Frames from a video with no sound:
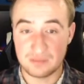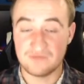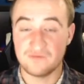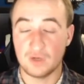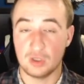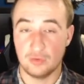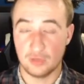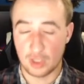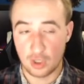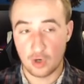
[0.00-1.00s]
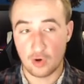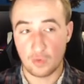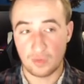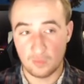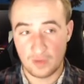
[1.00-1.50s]
followed all the
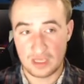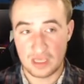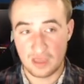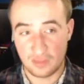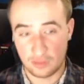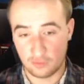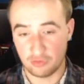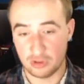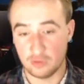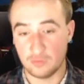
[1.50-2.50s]
way through.